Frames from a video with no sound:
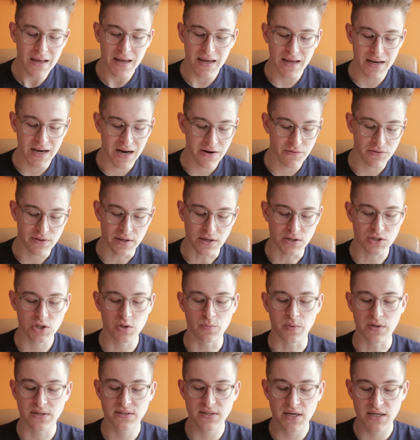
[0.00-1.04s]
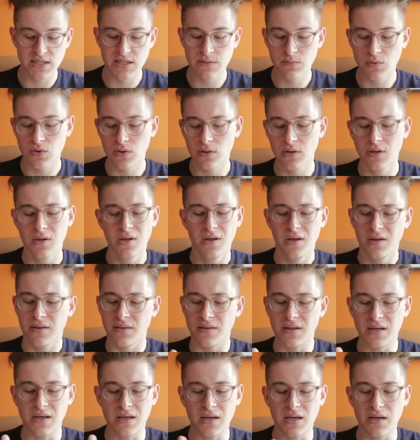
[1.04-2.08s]
And everything's super accessible.
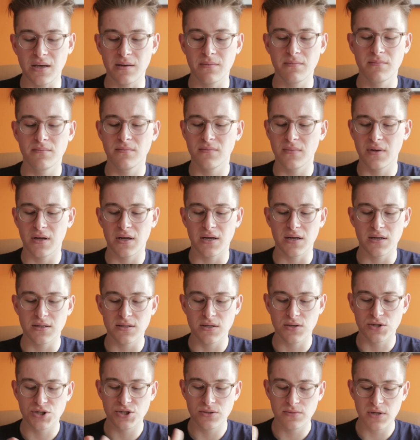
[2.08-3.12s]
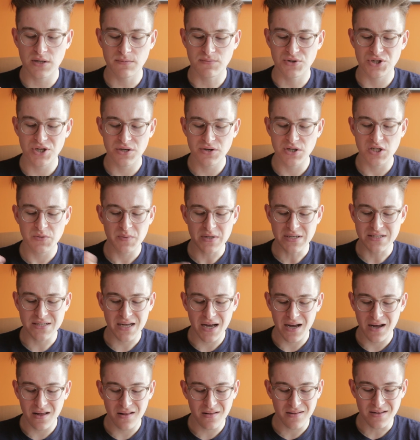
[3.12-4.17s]
The shutter speed
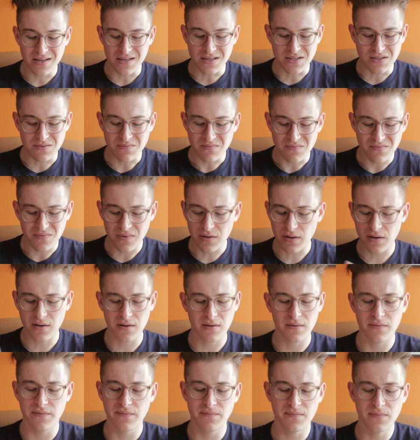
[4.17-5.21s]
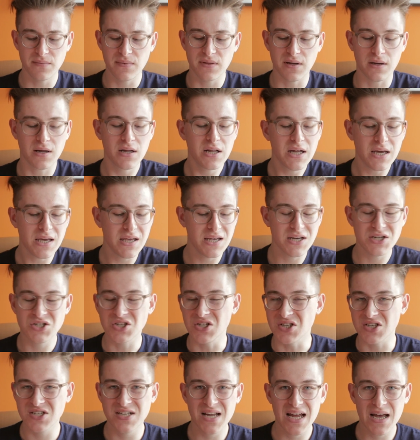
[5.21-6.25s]
dial is the clickiest
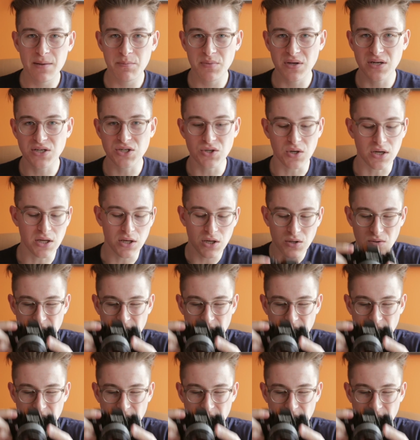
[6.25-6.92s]
and snappiest. You can